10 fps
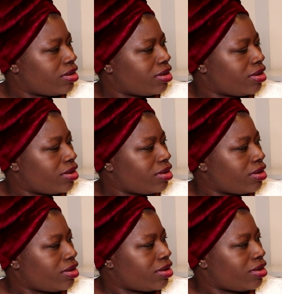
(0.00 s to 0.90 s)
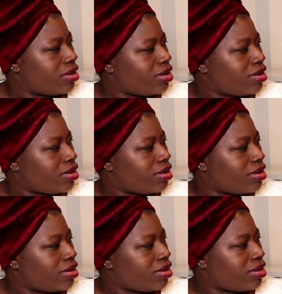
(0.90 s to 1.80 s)

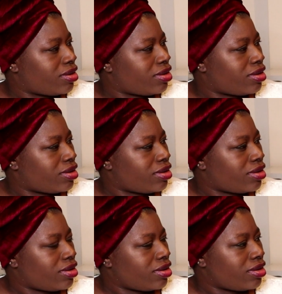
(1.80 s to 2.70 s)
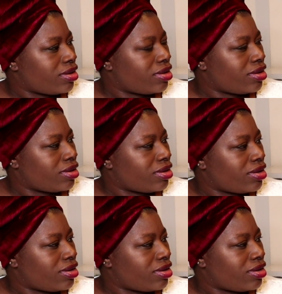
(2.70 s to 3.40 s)
The person shown says nothing.